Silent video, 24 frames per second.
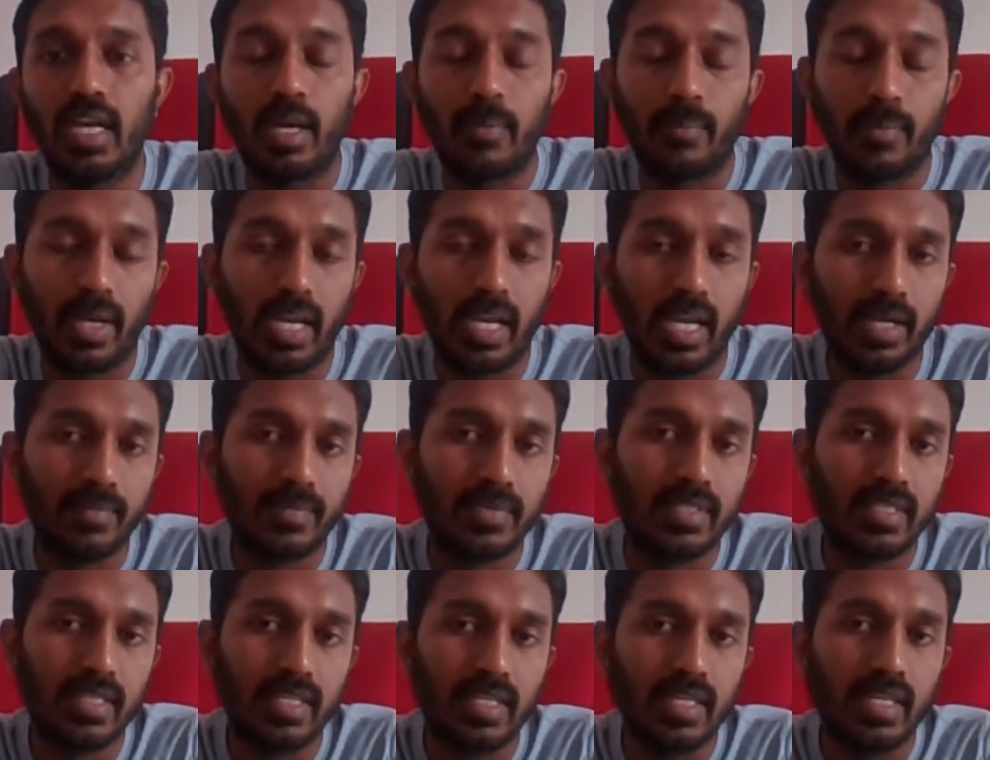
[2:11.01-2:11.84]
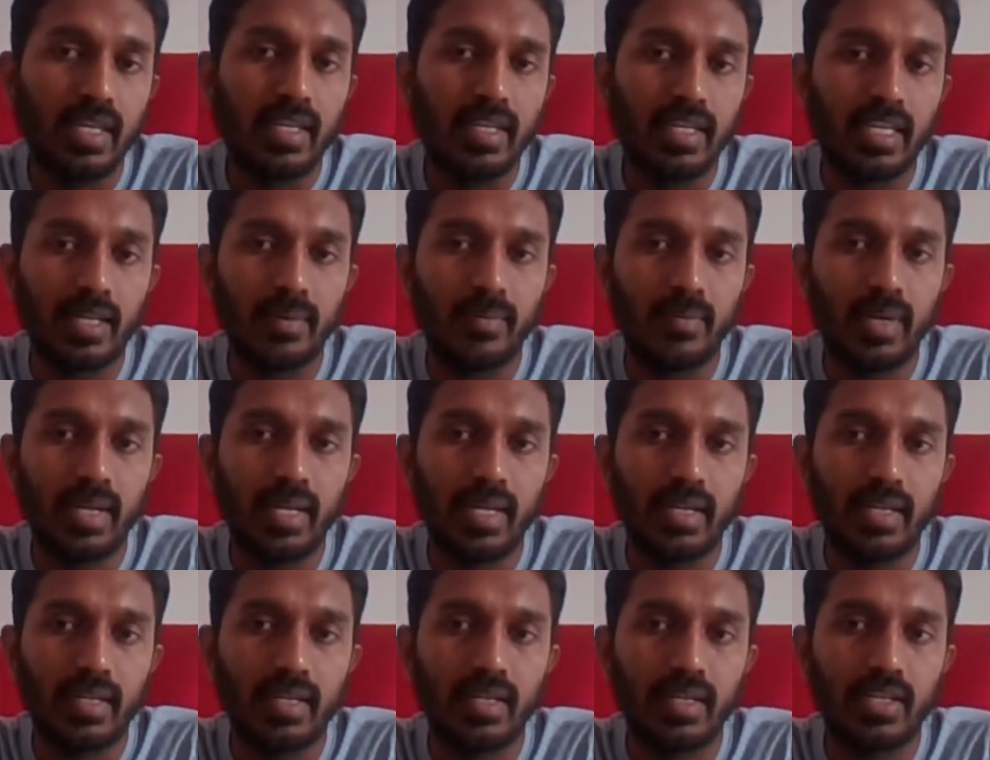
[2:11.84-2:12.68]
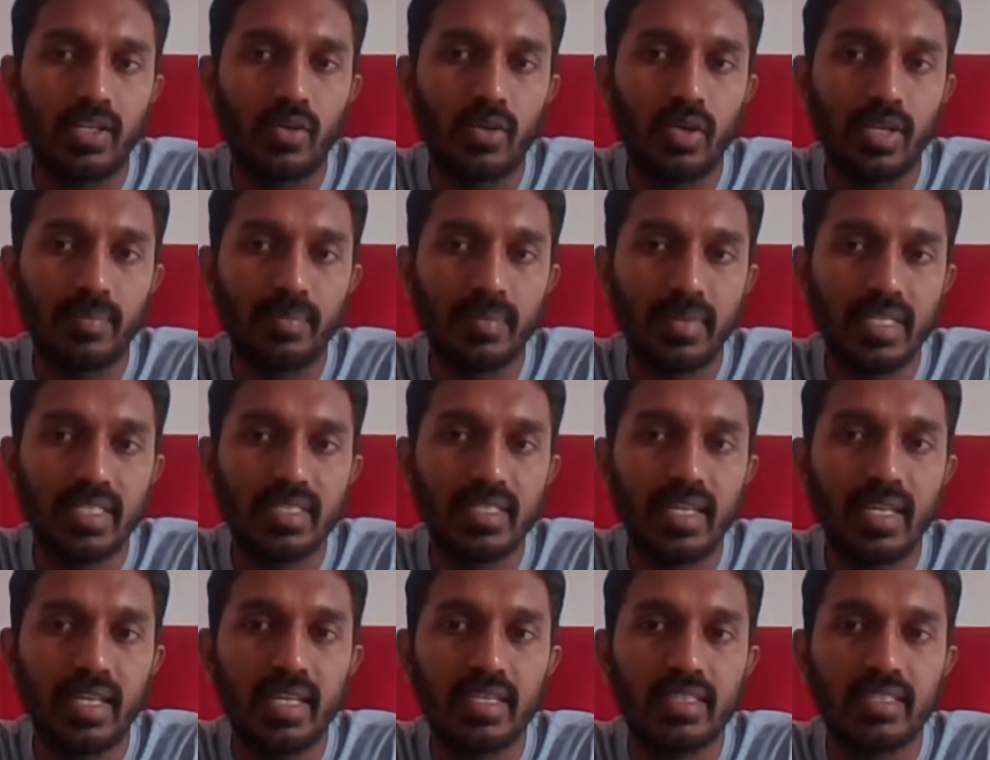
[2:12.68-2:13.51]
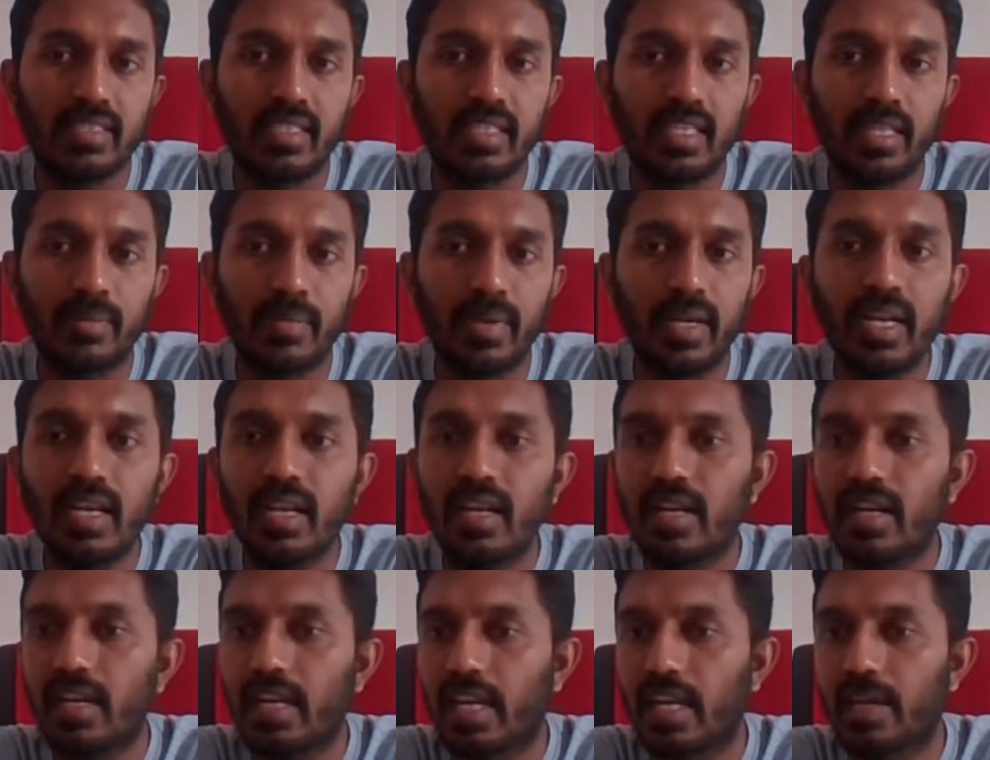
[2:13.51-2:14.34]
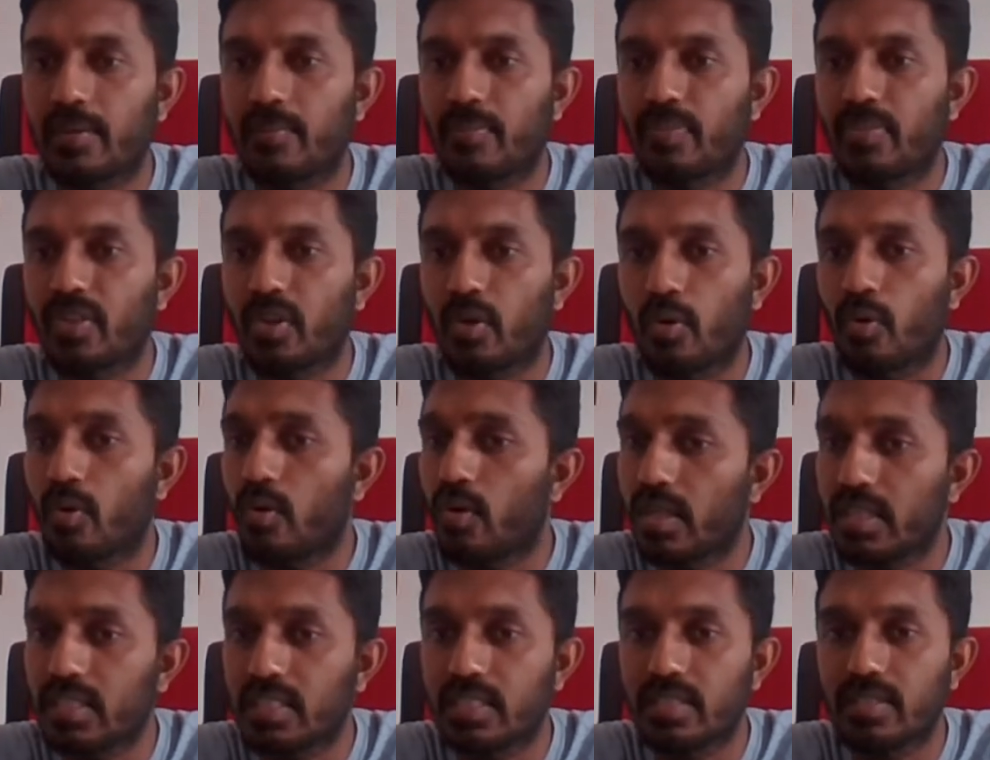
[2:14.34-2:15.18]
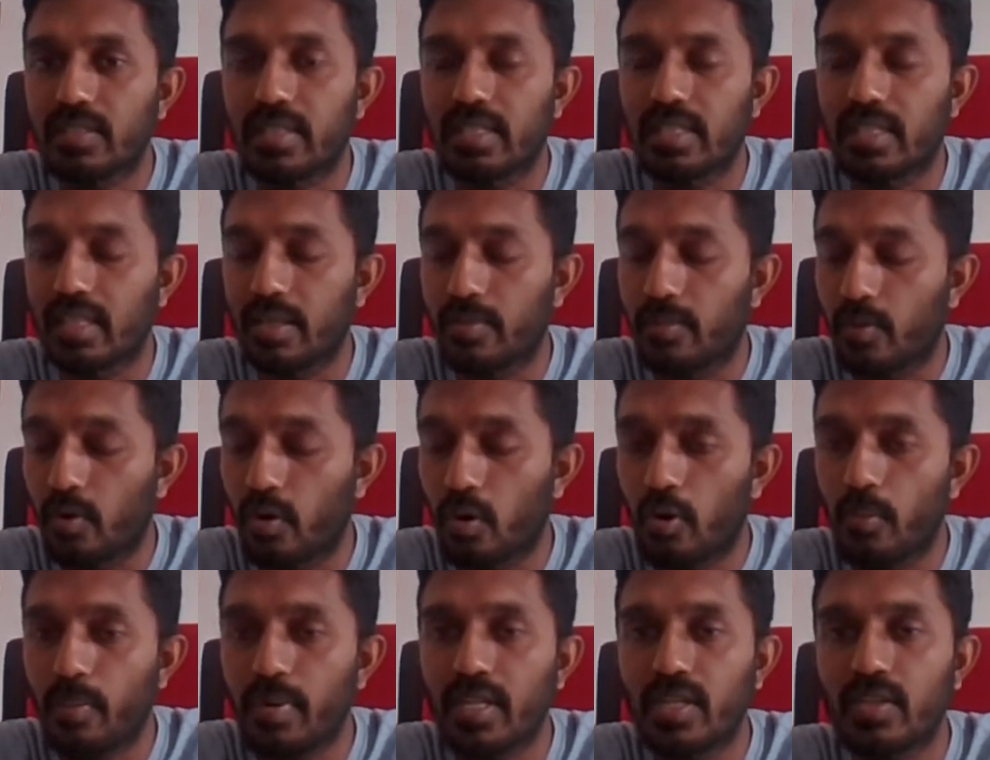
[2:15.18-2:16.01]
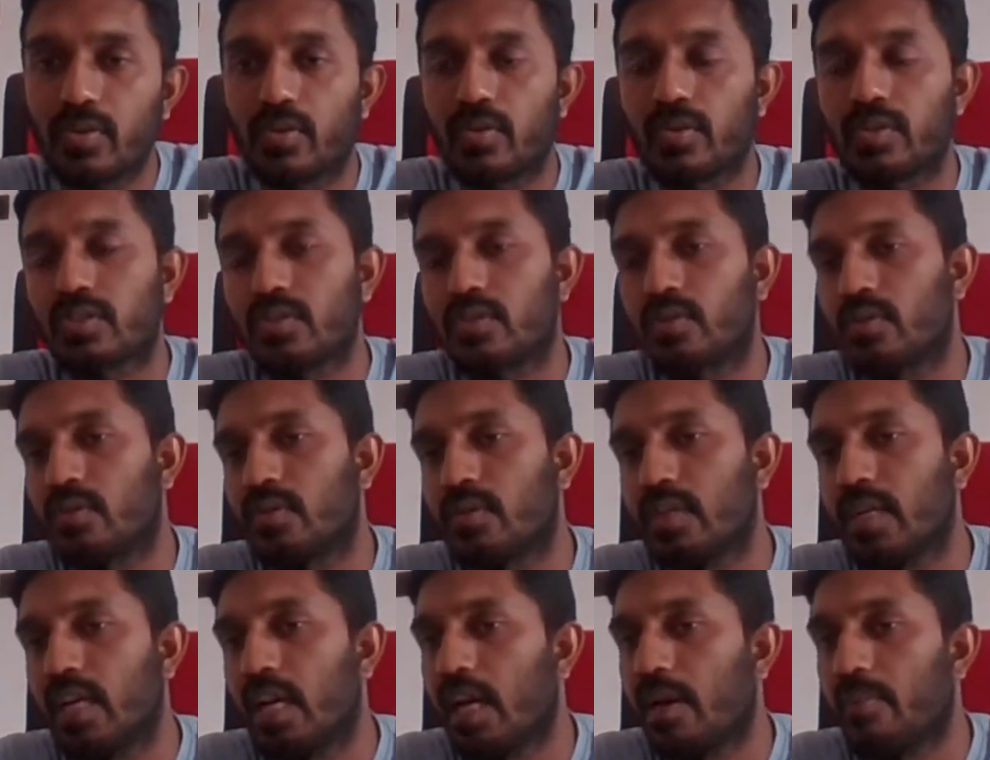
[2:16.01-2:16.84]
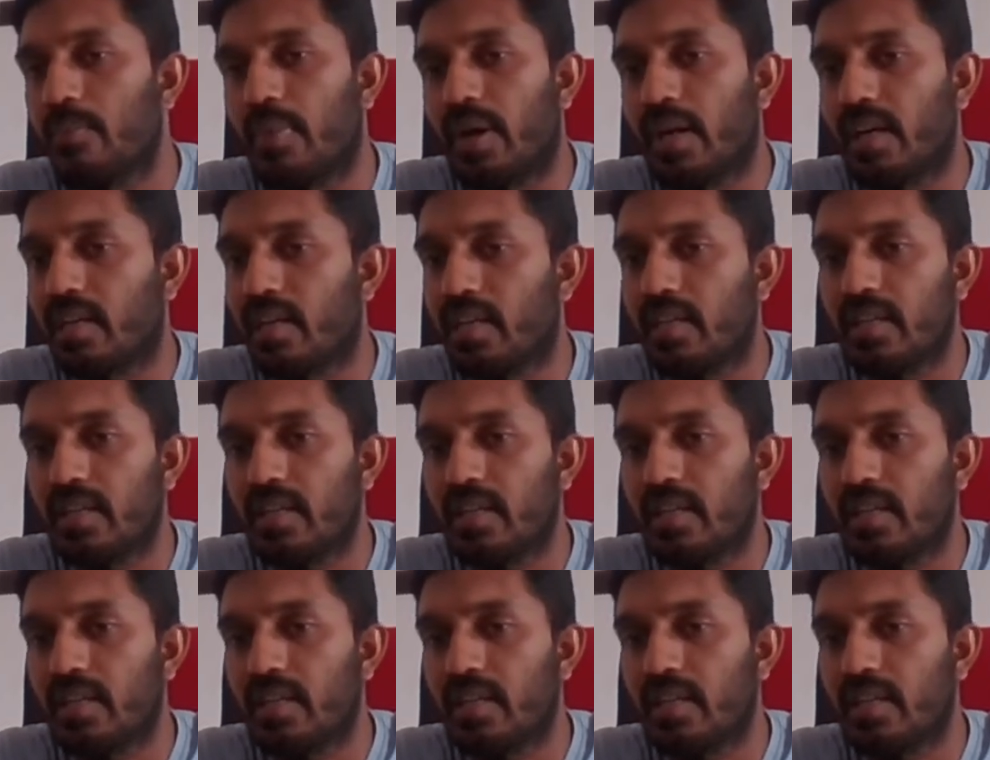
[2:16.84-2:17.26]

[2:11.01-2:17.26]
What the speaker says: Perhaps he may do mistakes in the middle game or in the opening also, but